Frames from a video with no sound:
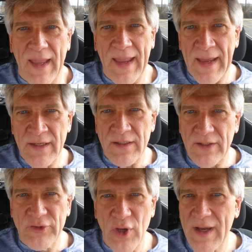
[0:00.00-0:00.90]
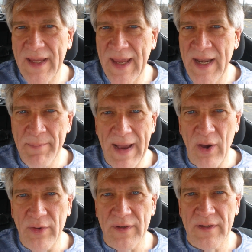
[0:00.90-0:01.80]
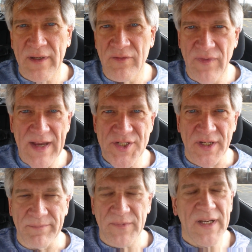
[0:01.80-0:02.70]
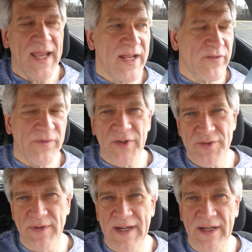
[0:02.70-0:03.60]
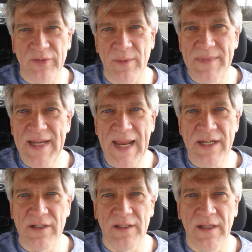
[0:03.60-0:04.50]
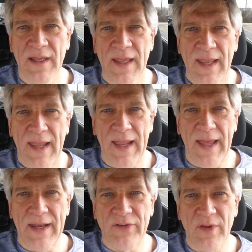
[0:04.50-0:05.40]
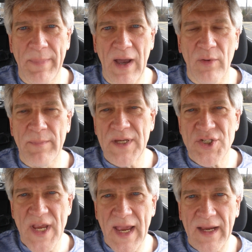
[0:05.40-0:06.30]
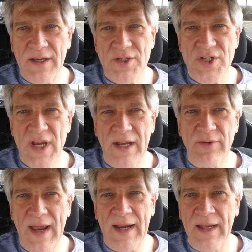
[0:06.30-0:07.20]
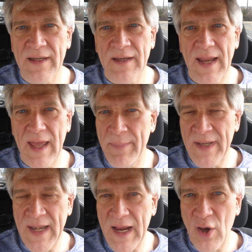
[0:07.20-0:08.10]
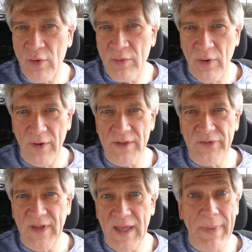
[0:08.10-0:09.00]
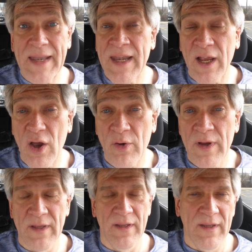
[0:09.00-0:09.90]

And let's talk again about confession. Today, the first reading is from Daniel, and it's about Meshach, Shadrach, and Abednego, or do you say Abednego?